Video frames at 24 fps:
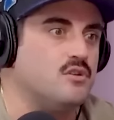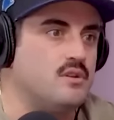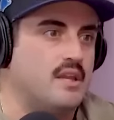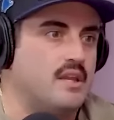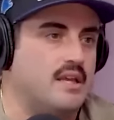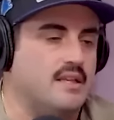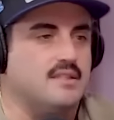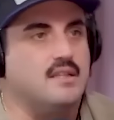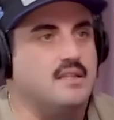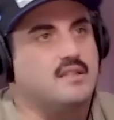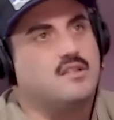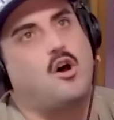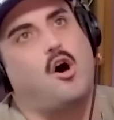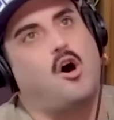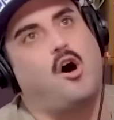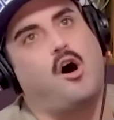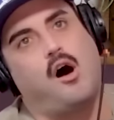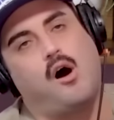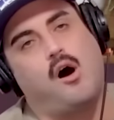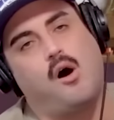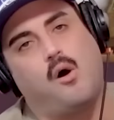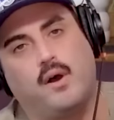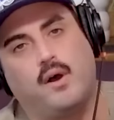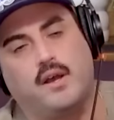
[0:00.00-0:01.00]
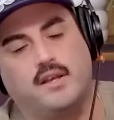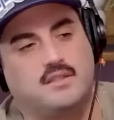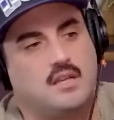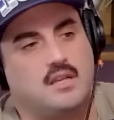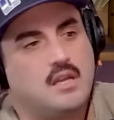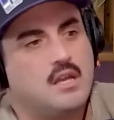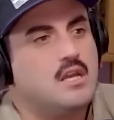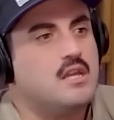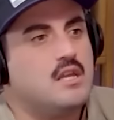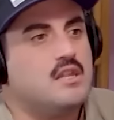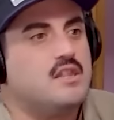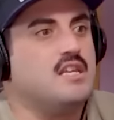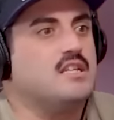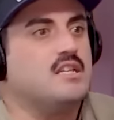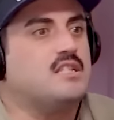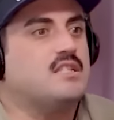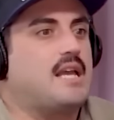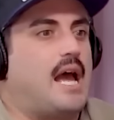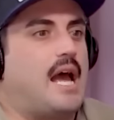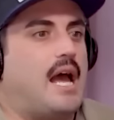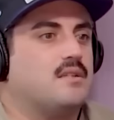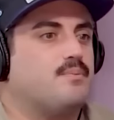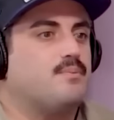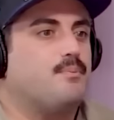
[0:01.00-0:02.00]
this. It's always this
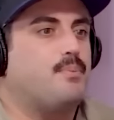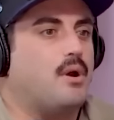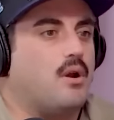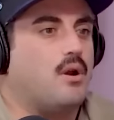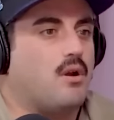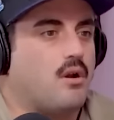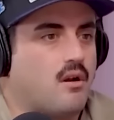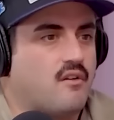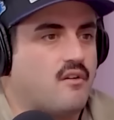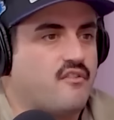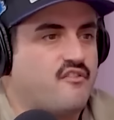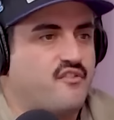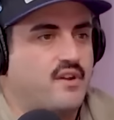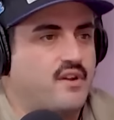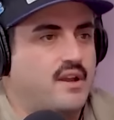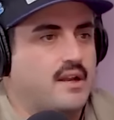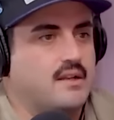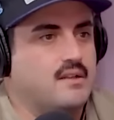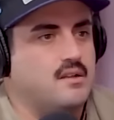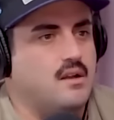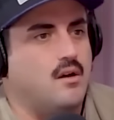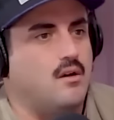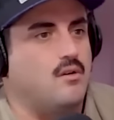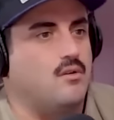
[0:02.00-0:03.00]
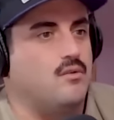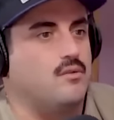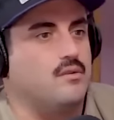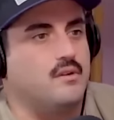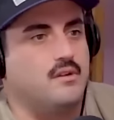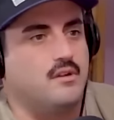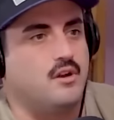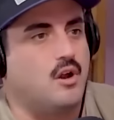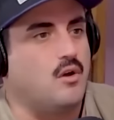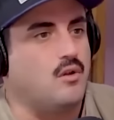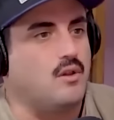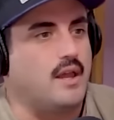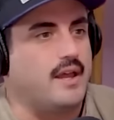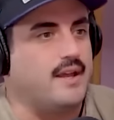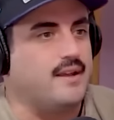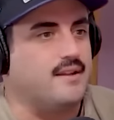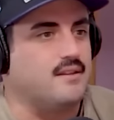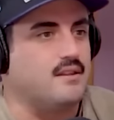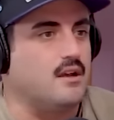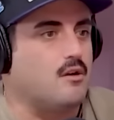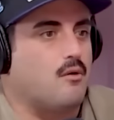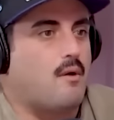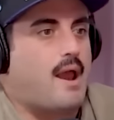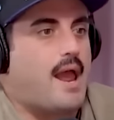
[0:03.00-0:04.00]
guy's perfect. Oh, you know, like
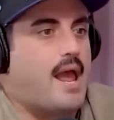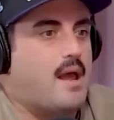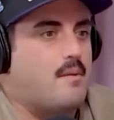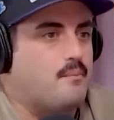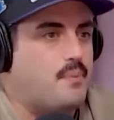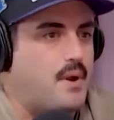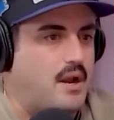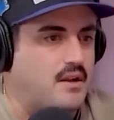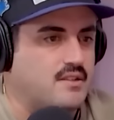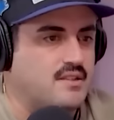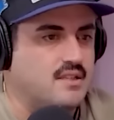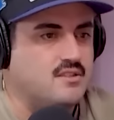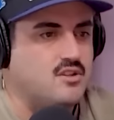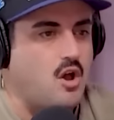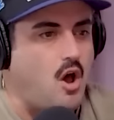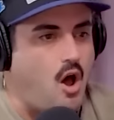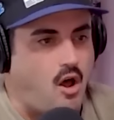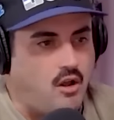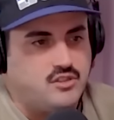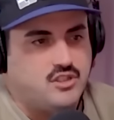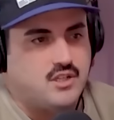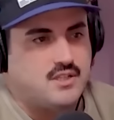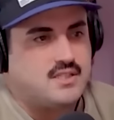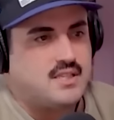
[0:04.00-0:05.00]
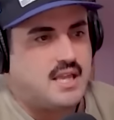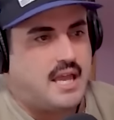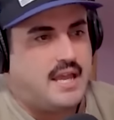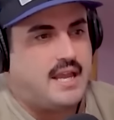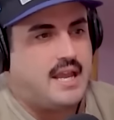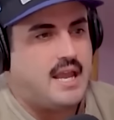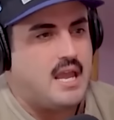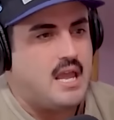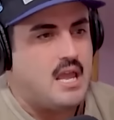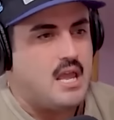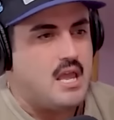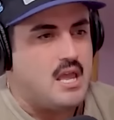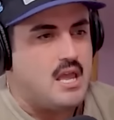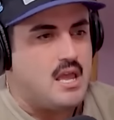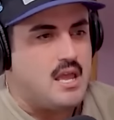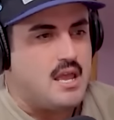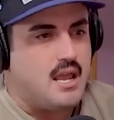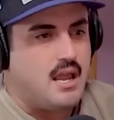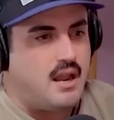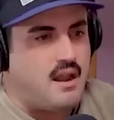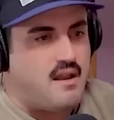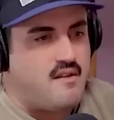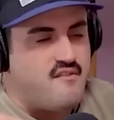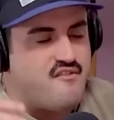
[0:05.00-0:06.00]
the grandparents. It's all just like
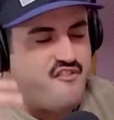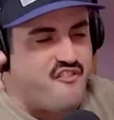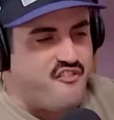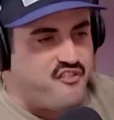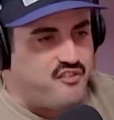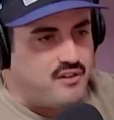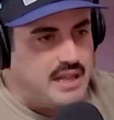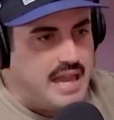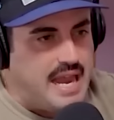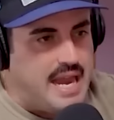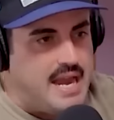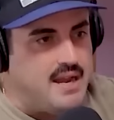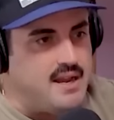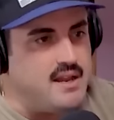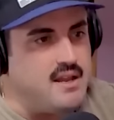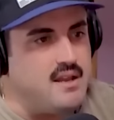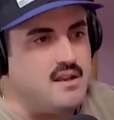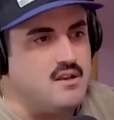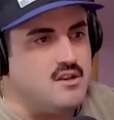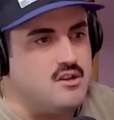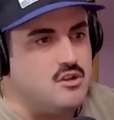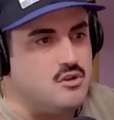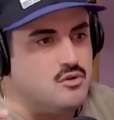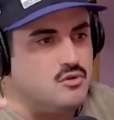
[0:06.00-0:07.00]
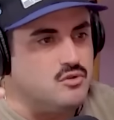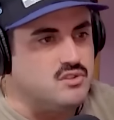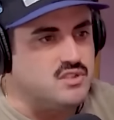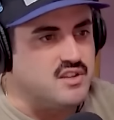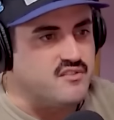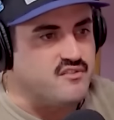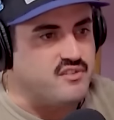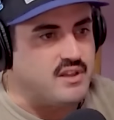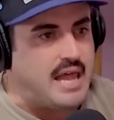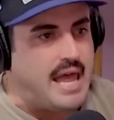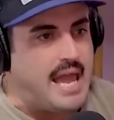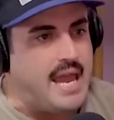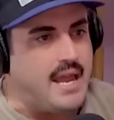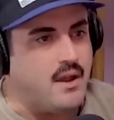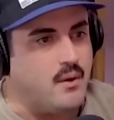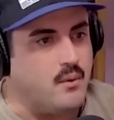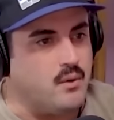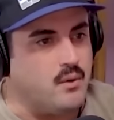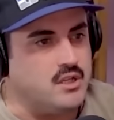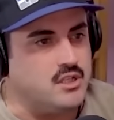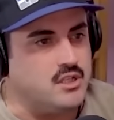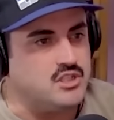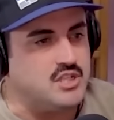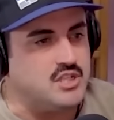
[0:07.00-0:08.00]
an inflated use of
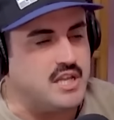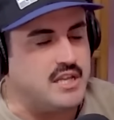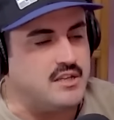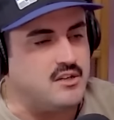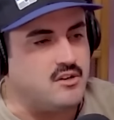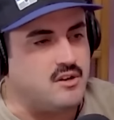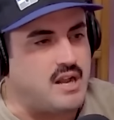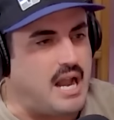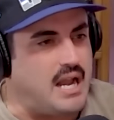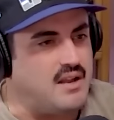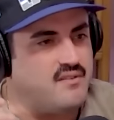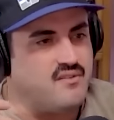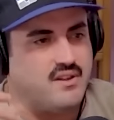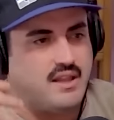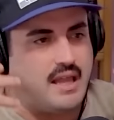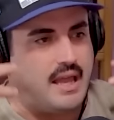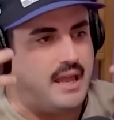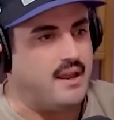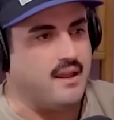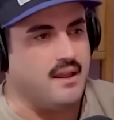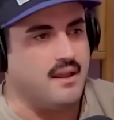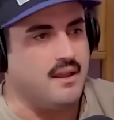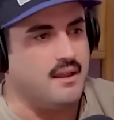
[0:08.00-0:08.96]
language that you're not even like